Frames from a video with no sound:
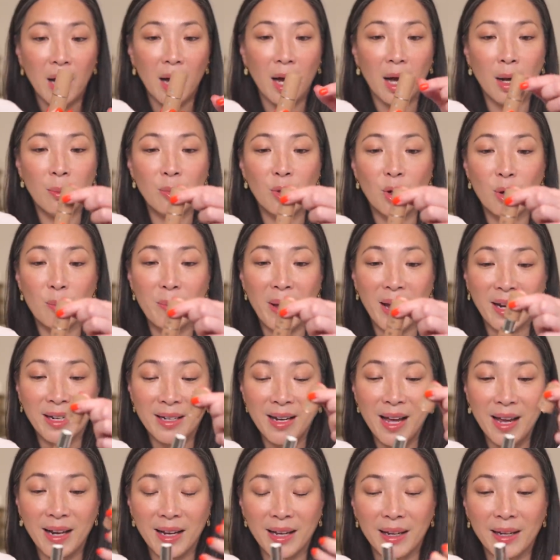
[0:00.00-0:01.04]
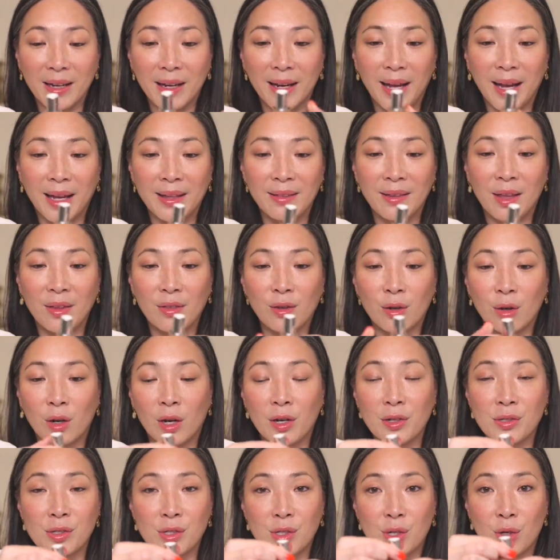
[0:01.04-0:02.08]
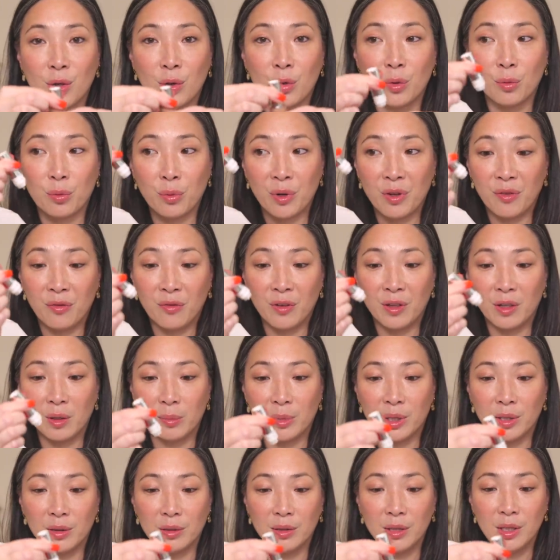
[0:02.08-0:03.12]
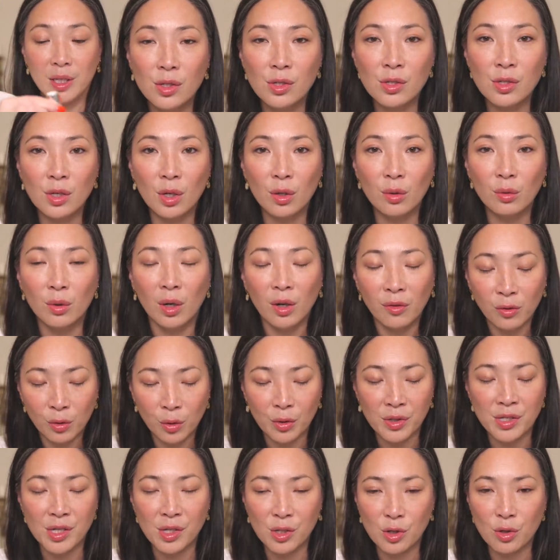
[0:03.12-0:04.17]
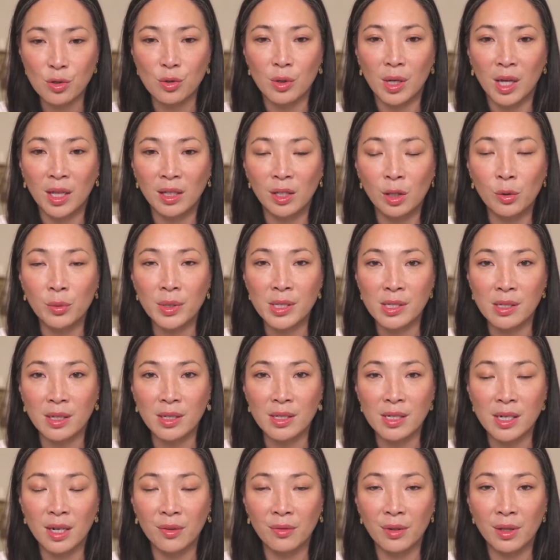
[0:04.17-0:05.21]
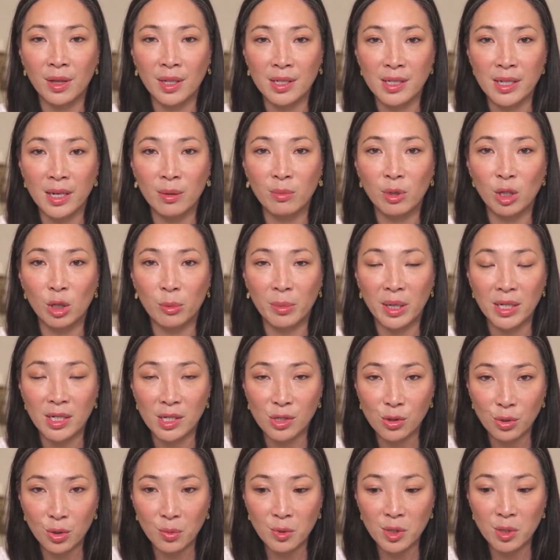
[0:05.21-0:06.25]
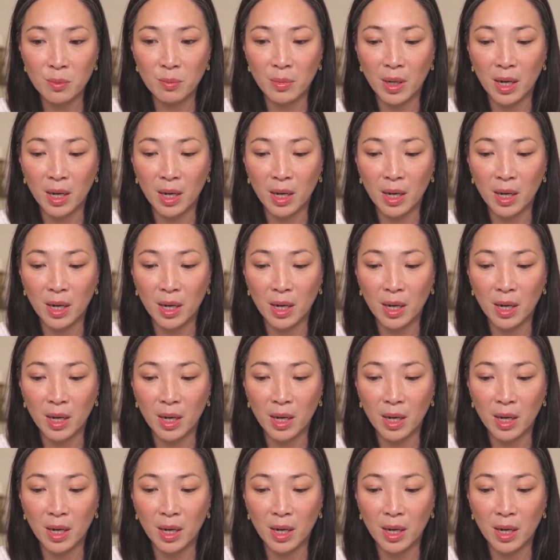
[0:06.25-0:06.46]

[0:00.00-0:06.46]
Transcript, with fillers: Um, they're magnetic, and then they're also refillable. So, of course, as usual, I'll always link to everything down below my description